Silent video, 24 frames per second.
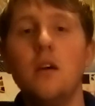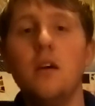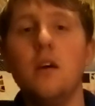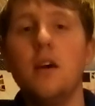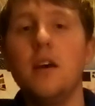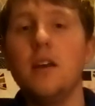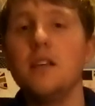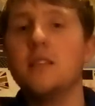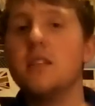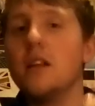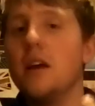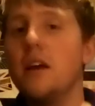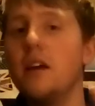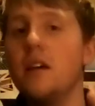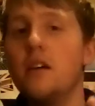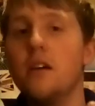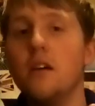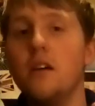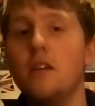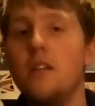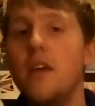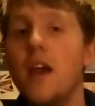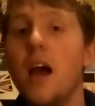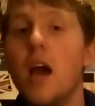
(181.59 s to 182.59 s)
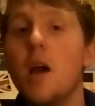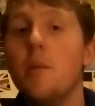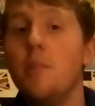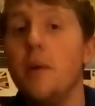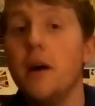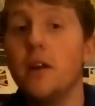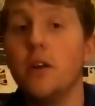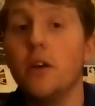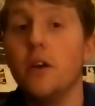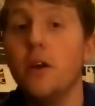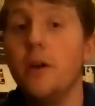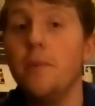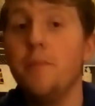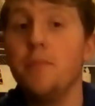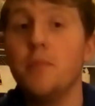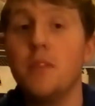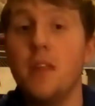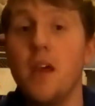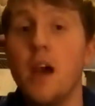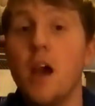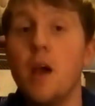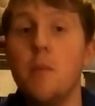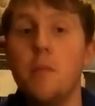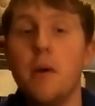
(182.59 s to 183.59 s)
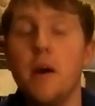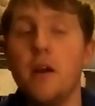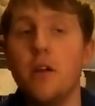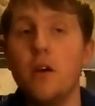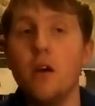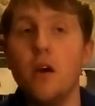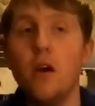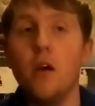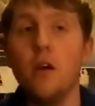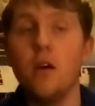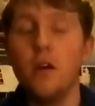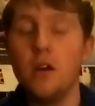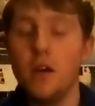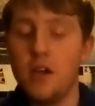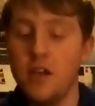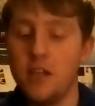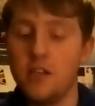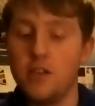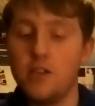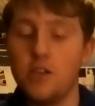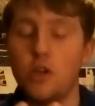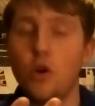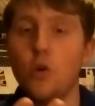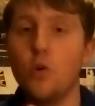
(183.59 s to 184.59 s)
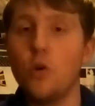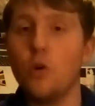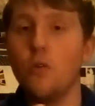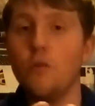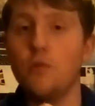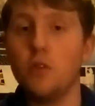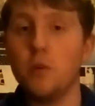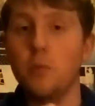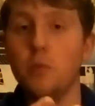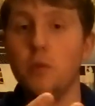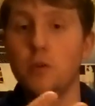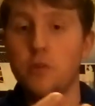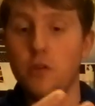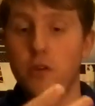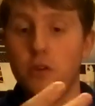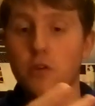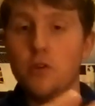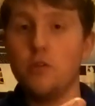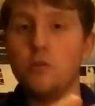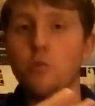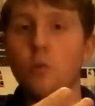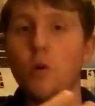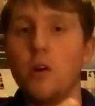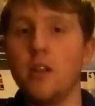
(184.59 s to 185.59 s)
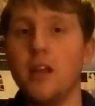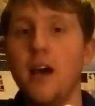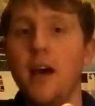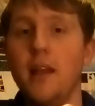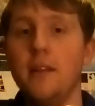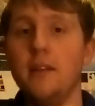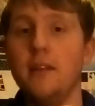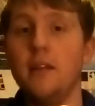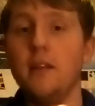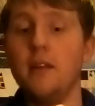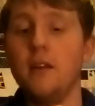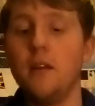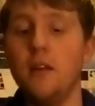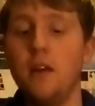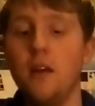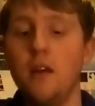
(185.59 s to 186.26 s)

It's like the iPad Air. The iPad Air is so comfortable to use one-handed.